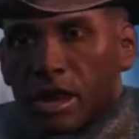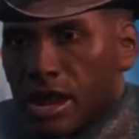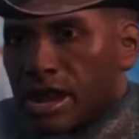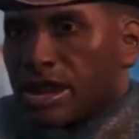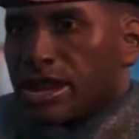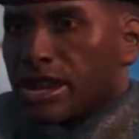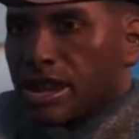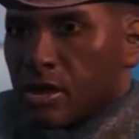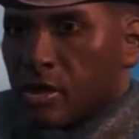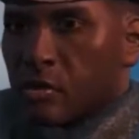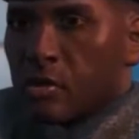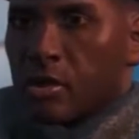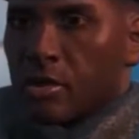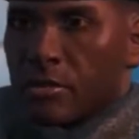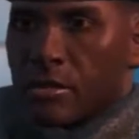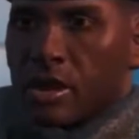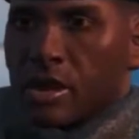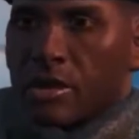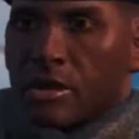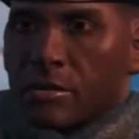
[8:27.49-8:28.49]
I can't
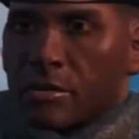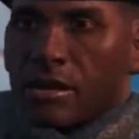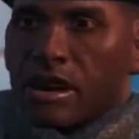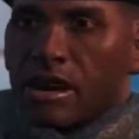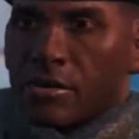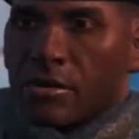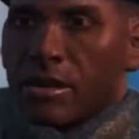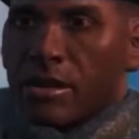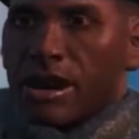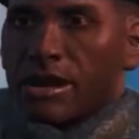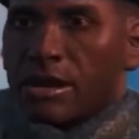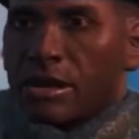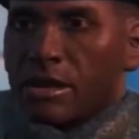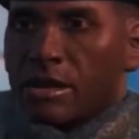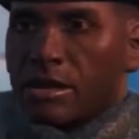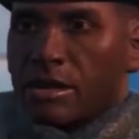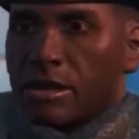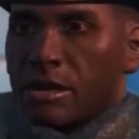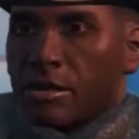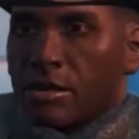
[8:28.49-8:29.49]
rebuild the Minutemen,
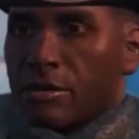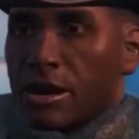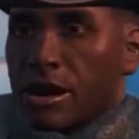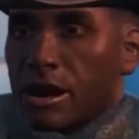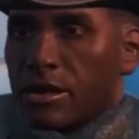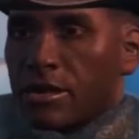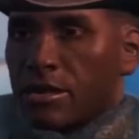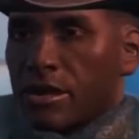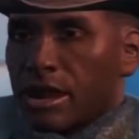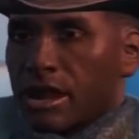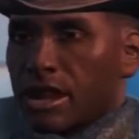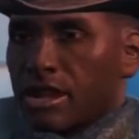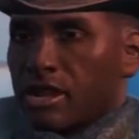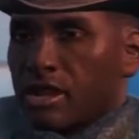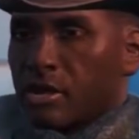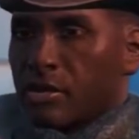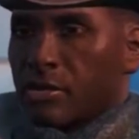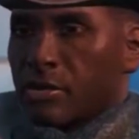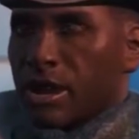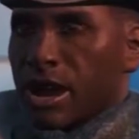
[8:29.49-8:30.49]
but I think
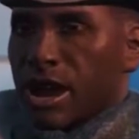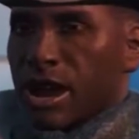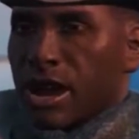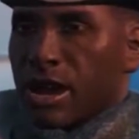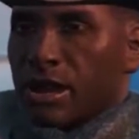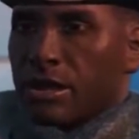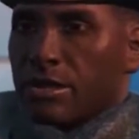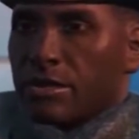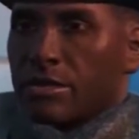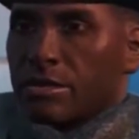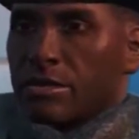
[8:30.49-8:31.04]
you can.